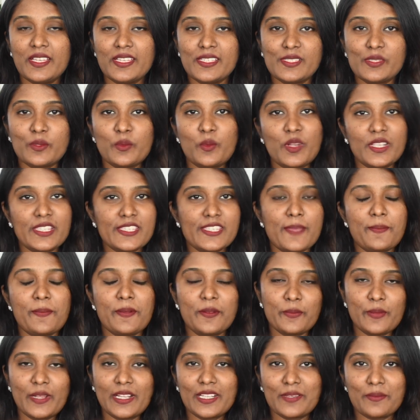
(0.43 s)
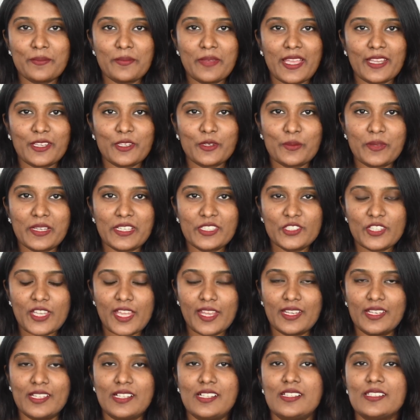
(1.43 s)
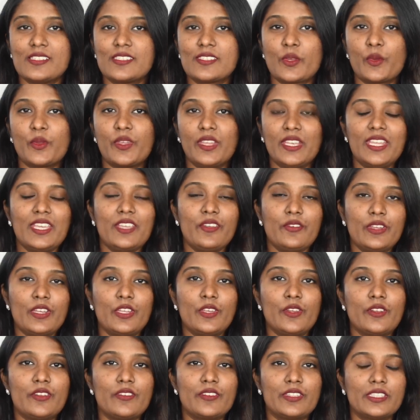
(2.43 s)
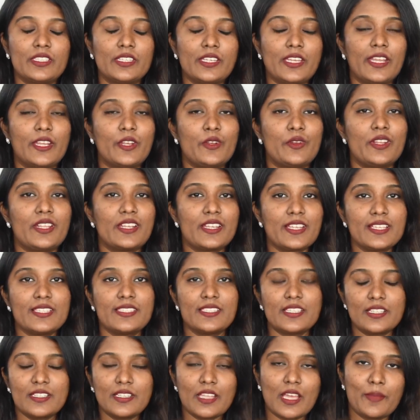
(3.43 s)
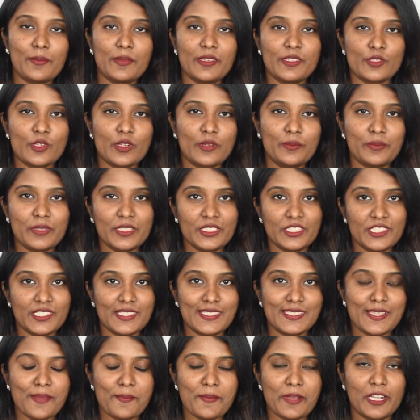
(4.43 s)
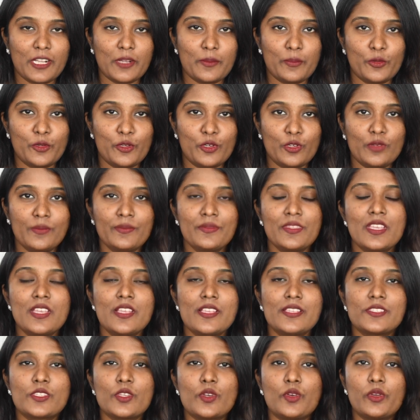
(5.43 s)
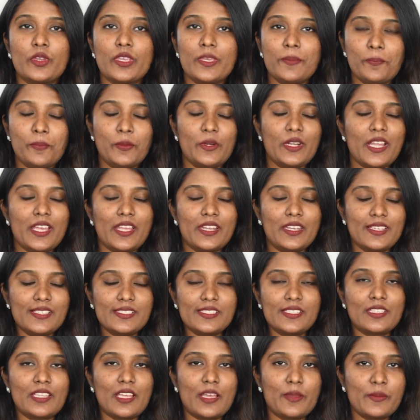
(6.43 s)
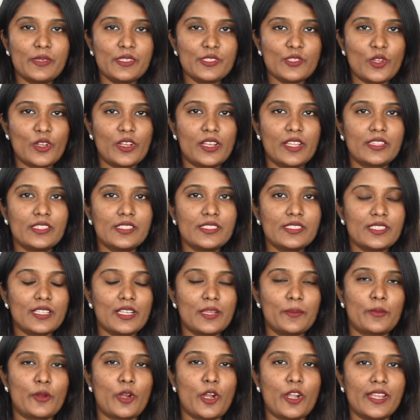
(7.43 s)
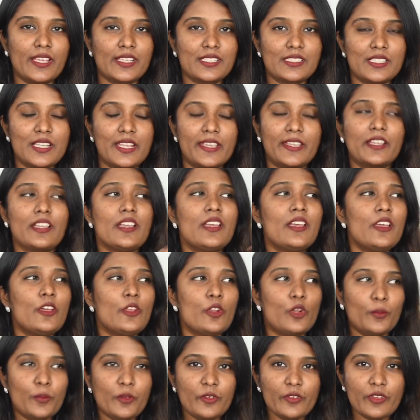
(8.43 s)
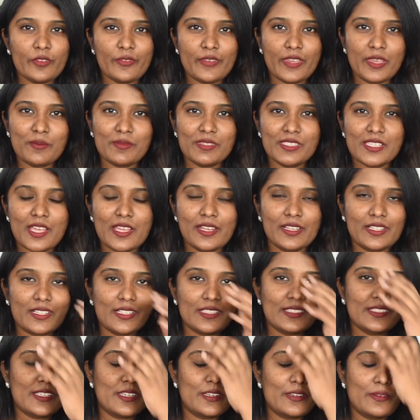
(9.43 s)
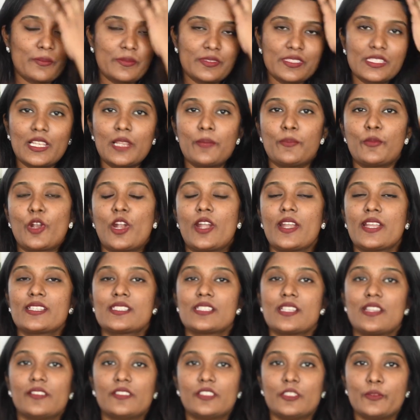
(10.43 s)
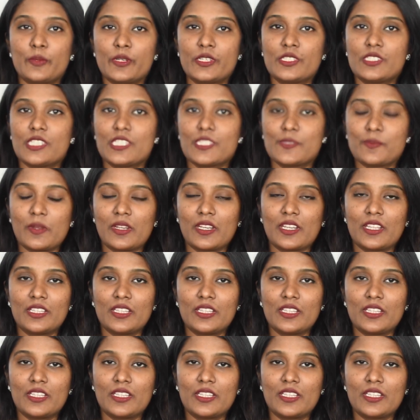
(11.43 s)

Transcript: Guys, what's up and welcome back to my channel. So, in this video, we have a recent Amazon purchase. So, now I have a recent Amazon products. Like, famous products I have purchased.